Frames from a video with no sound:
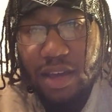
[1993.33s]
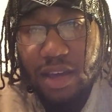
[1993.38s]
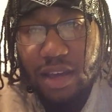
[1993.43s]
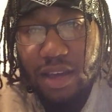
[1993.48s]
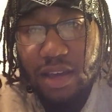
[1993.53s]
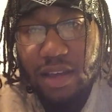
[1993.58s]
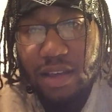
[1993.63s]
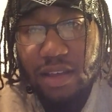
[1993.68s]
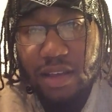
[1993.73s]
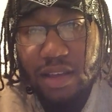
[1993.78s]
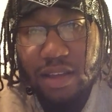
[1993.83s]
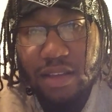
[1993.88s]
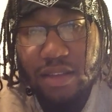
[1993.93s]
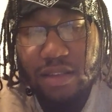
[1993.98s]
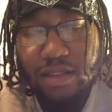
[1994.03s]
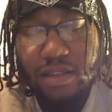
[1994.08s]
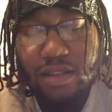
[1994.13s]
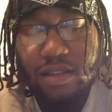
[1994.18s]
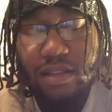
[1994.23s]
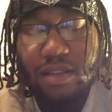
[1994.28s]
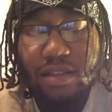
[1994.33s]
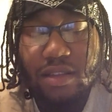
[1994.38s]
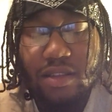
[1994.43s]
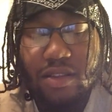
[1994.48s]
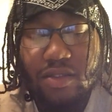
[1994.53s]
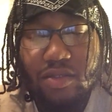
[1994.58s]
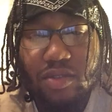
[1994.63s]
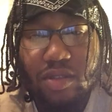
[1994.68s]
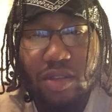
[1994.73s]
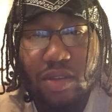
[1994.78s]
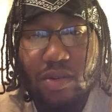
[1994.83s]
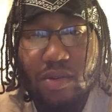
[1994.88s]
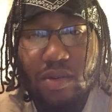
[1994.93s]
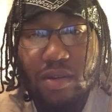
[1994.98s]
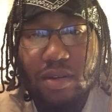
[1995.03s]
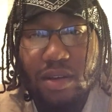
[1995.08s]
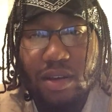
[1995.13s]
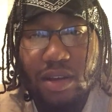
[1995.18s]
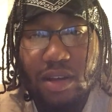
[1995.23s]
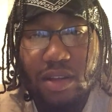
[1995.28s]
the
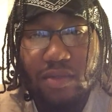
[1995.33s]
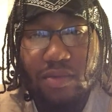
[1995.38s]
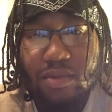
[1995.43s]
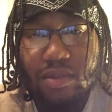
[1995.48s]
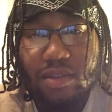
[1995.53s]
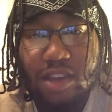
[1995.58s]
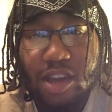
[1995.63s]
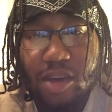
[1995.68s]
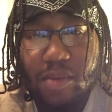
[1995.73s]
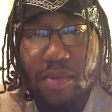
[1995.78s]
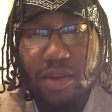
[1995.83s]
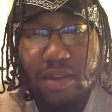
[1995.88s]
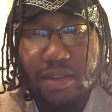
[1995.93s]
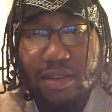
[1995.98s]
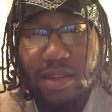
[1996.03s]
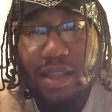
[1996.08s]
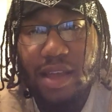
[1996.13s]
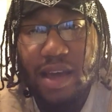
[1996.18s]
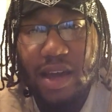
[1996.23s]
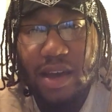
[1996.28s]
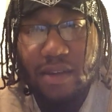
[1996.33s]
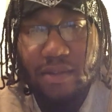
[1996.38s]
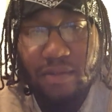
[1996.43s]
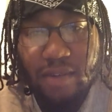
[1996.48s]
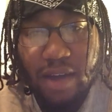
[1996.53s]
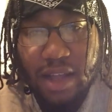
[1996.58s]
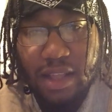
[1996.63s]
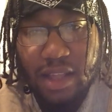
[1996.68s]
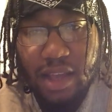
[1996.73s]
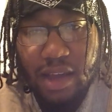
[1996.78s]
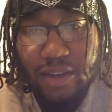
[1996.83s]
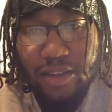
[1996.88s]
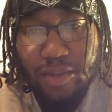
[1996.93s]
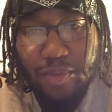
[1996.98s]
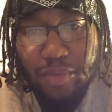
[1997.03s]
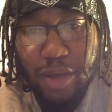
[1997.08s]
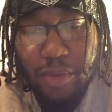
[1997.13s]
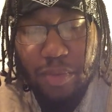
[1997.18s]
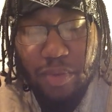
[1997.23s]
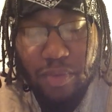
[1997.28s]
Lord is what's keeping us alive right now as a
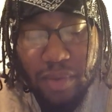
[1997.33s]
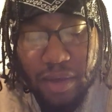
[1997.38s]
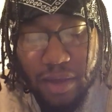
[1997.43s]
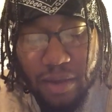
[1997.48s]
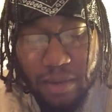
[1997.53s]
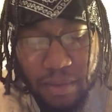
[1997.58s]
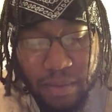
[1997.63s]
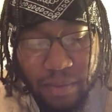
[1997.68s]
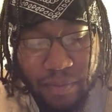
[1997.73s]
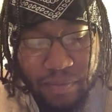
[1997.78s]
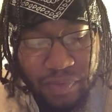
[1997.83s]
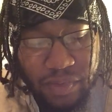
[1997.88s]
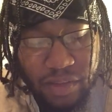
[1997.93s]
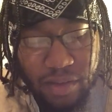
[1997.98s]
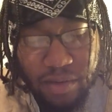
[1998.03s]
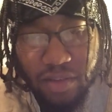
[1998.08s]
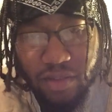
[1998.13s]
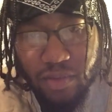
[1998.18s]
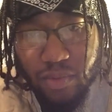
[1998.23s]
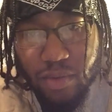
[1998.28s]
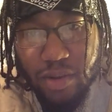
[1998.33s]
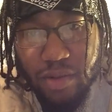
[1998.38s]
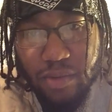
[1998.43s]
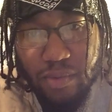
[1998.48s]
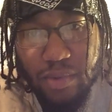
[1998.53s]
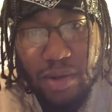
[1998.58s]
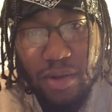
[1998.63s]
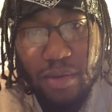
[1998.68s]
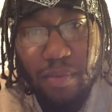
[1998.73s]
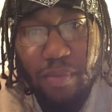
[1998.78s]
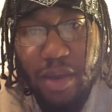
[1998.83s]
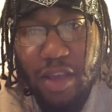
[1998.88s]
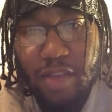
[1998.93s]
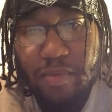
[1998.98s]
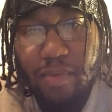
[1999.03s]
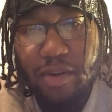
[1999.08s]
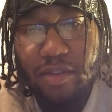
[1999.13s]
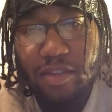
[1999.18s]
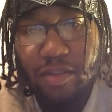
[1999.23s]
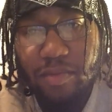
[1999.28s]
people, man. Because we're been
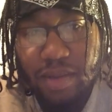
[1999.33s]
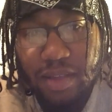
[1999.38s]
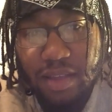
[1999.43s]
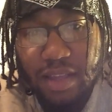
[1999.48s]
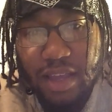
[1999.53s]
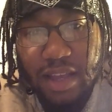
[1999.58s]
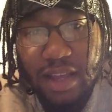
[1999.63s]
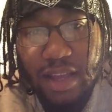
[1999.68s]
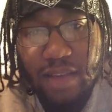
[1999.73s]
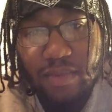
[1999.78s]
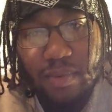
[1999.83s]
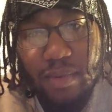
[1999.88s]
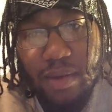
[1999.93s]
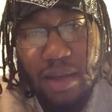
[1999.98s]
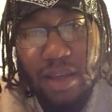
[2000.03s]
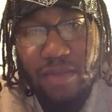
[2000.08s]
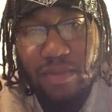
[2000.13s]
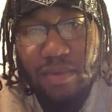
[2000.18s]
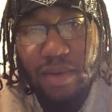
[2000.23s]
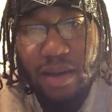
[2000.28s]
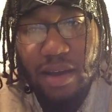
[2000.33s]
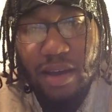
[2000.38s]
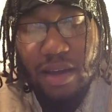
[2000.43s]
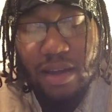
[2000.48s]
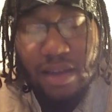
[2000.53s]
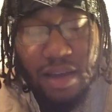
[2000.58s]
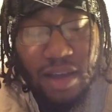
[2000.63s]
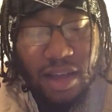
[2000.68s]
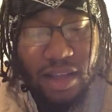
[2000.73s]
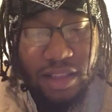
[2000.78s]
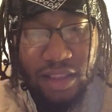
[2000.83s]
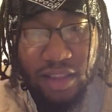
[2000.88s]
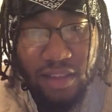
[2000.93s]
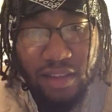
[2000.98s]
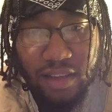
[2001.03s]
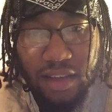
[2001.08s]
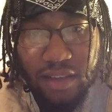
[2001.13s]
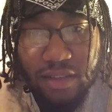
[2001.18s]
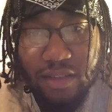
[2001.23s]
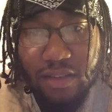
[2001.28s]
supposed to be dead. That's why
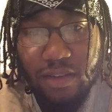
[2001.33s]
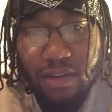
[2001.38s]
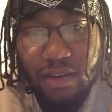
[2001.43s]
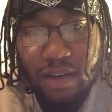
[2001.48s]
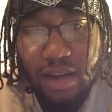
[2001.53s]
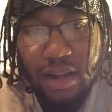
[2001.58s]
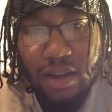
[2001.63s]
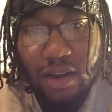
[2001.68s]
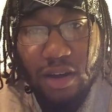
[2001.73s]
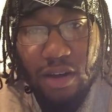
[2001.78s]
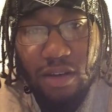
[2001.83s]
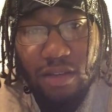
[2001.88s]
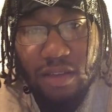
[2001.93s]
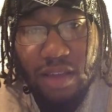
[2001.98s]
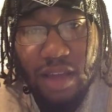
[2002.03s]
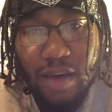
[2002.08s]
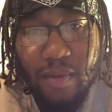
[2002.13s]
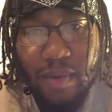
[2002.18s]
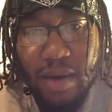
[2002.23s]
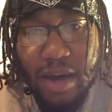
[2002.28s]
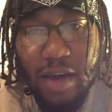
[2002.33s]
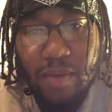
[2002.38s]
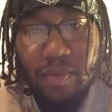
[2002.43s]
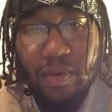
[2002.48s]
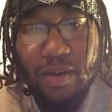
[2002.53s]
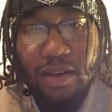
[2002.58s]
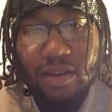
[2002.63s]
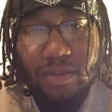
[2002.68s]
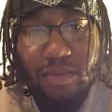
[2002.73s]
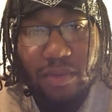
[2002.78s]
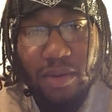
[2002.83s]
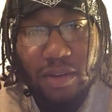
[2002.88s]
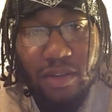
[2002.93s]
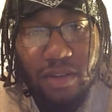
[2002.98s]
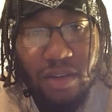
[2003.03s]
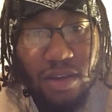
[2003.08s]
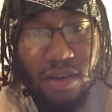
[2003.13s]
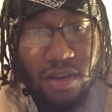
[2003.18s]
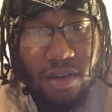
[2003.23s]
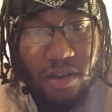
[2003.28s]
diseases are at an all-time high, because we're
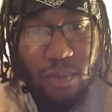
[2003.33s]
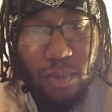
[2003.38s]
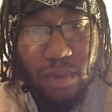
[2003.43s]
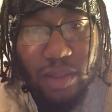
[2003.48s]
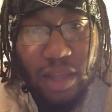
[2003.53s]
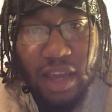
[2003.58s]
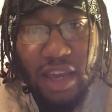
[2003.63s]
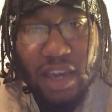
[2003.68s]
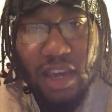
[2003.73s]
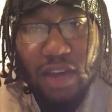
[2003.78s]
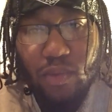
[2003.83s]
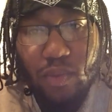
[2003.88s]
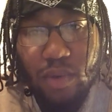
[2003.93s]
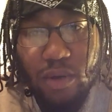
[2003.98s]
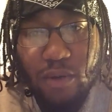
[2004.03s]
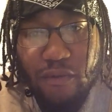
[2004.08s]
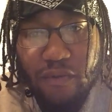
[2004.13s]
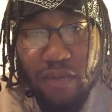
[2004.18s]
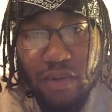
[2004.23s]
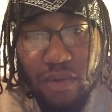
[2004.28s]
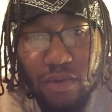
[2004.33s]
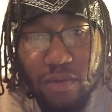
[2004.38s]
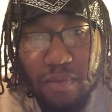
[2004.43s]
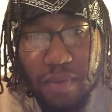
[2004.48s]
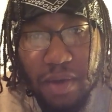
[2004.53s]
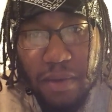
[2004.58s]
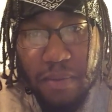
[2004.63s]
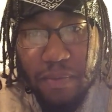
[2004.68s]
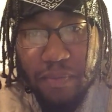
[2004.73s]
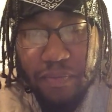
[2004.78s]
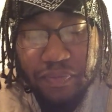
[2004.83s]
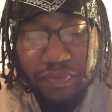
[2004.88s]
not eating real food, man.